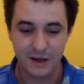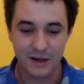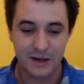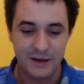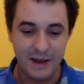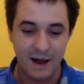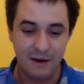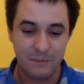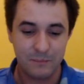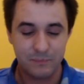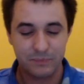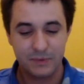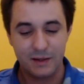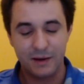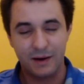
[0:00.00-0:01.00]
Now,
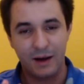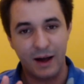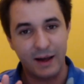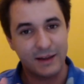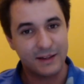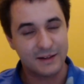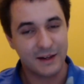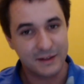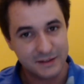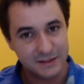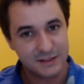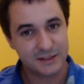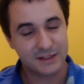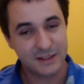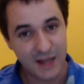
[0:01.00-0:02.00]
I can
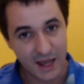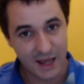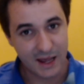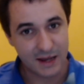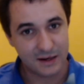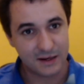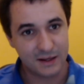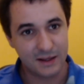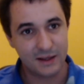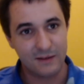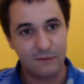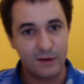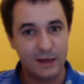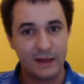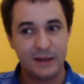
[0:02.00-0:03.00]
understand
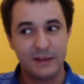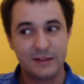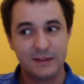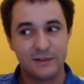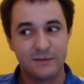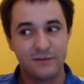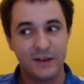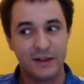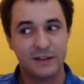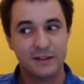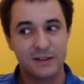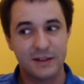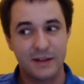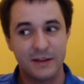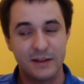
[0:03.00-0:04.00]
if he
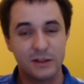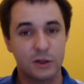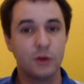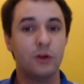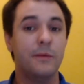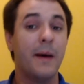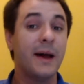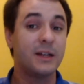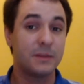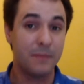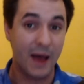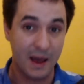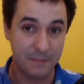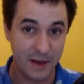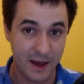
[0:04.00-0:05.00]
thinks that there's too much
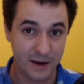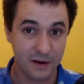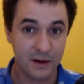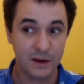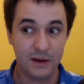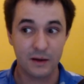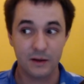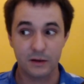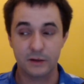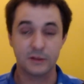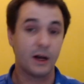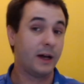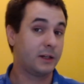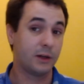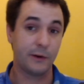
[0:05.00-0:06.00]
Batman, because
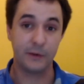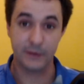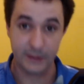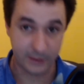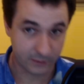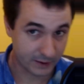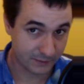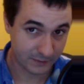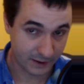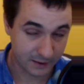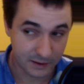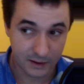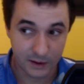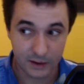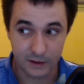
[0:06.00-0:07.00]
I totally agree with that.
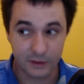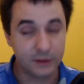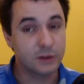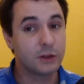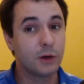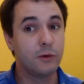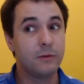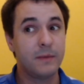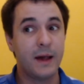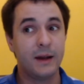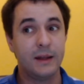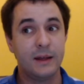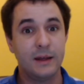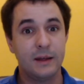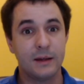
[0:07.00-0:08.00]
There's too
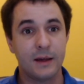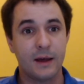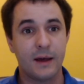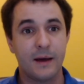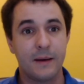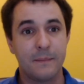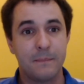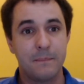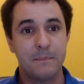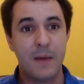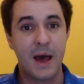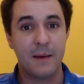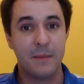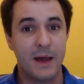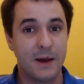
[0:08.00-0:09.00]
many
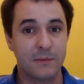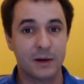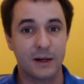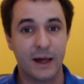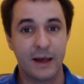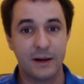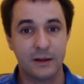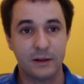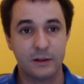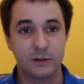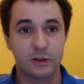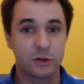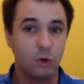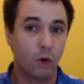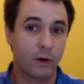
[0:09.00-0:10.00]
Batman-related
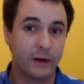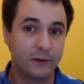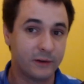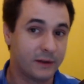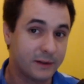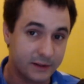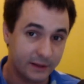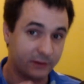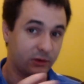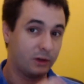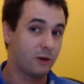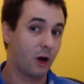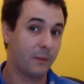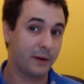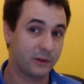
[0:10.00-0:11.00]
stories in DC
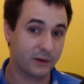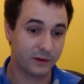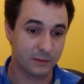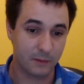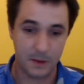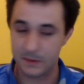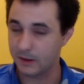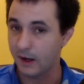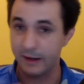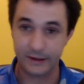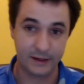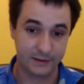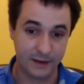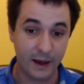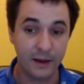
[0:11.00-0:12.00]
Comics at the moment. I
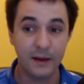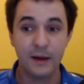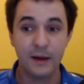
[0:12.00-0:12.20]
get that.